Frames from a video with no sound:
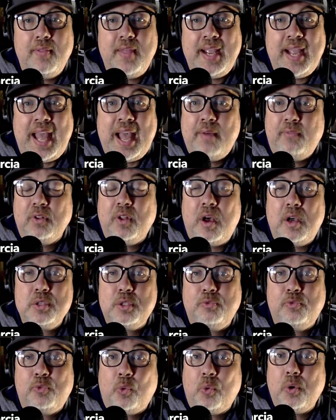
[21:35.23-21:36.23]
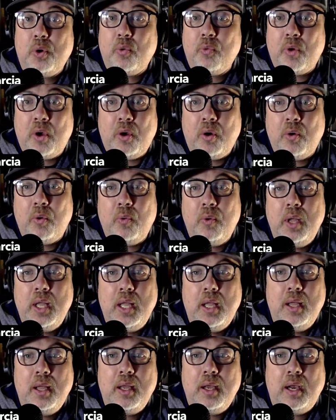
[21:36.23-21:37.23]
They have lost 4 in a row.
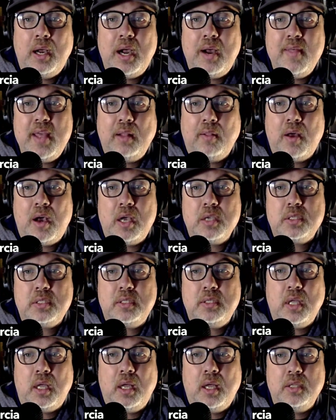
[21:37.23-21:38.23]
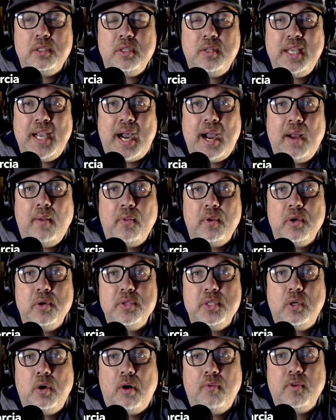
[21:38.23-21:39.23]
They lost to the
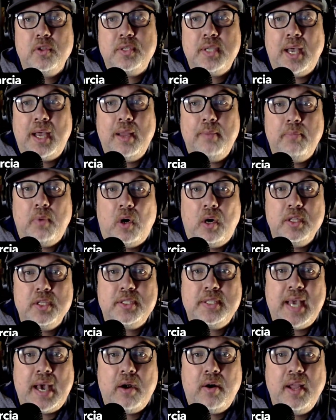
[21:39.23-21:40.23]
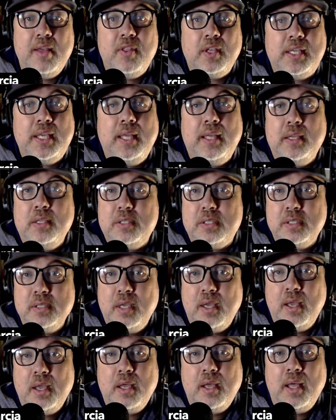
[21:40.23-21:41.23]
Islanders in overtime on Saturday. The Kings,
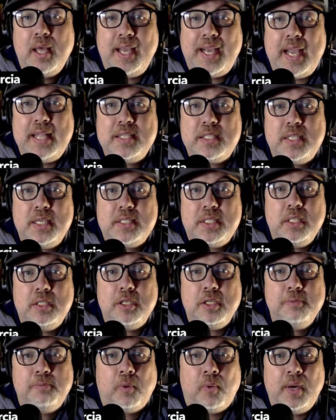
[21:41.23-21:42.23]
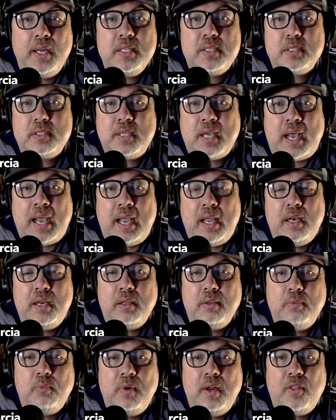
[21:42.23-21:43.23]
again, 62 points,
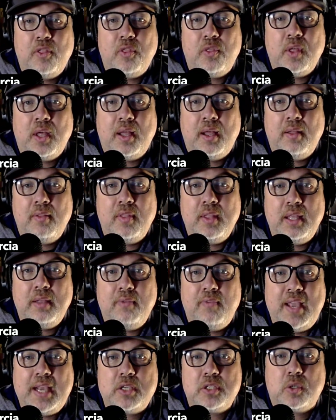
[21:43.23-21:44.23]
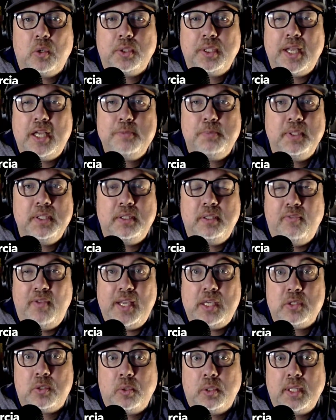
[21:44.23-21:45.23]
tied with the Vegas Golden Knights, but the
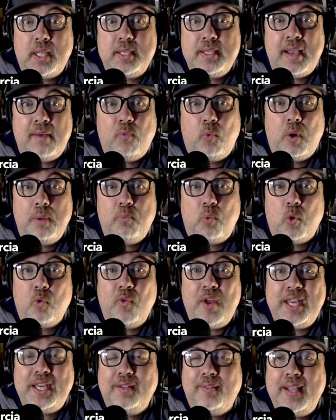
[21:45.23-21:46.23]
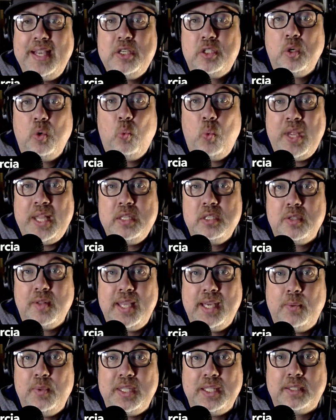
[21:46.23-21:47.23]
Vegas Golden Knights have one more regulation win, so
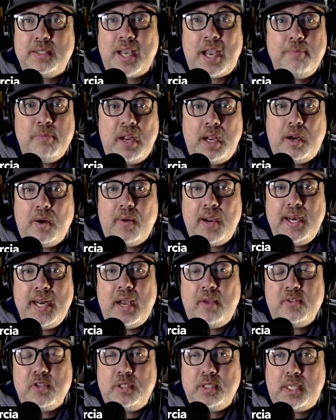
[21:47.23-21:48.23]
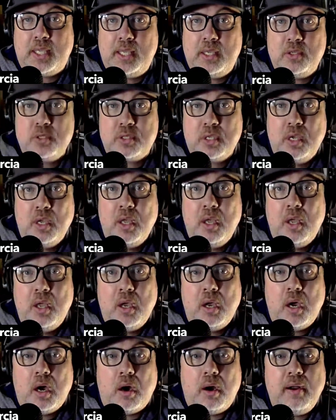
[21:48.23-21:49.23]
they get with the tiebreaker right now. So the Kings
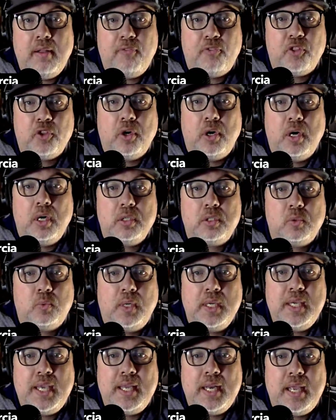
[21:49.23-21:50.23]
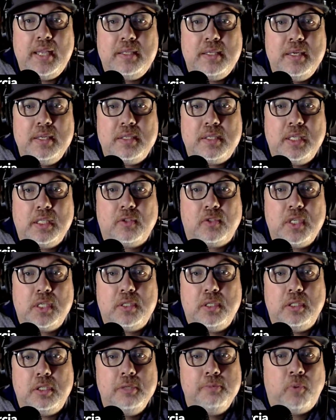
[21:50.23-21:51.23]
are in third, 28-18-6,
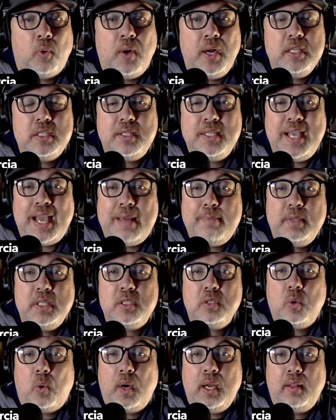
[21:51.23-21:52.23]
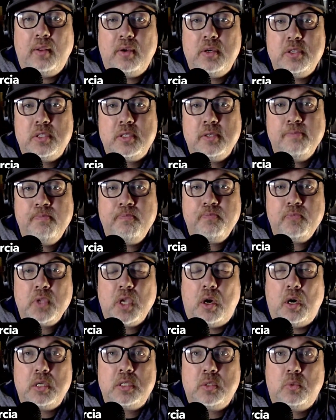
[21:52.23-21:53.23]
62 points. The Edmonton Oilers
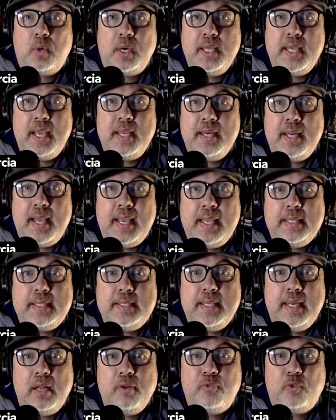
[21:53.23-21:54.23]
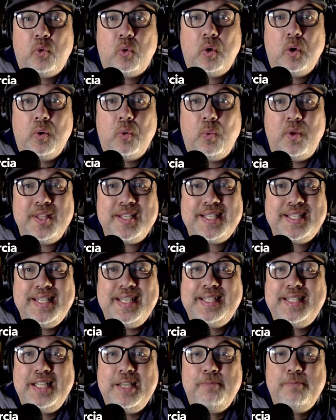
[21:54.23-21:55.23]
are 28-18-4 with
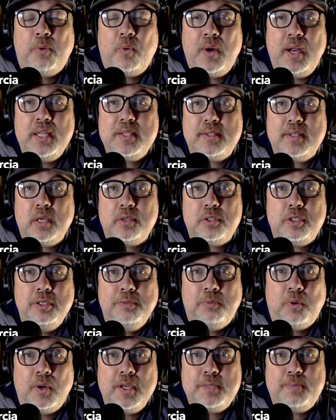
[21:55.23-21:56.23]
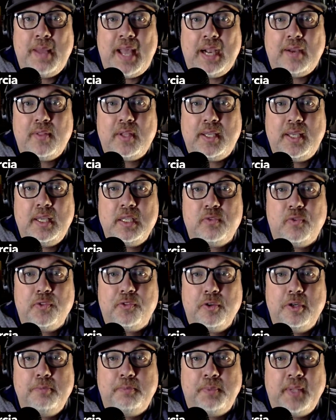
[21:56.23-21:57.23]
60 points. They're 2 points back of the Kings for
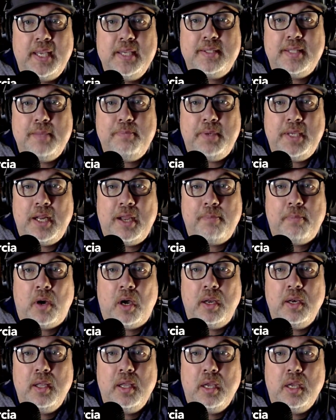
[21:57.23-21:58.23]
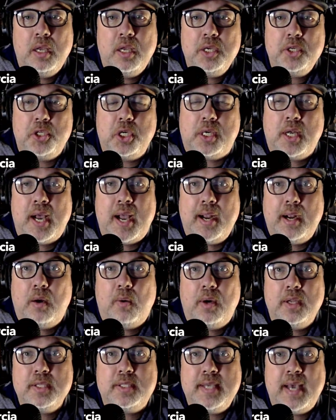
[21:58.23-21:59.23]
third place. They beat up on
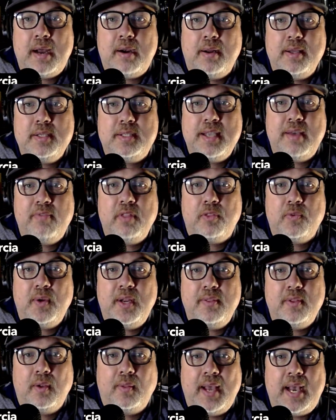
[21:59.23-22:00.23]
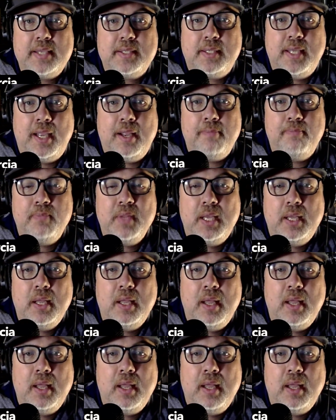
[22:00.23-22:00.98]
Chicago on Saturday, 7-3 in their last game.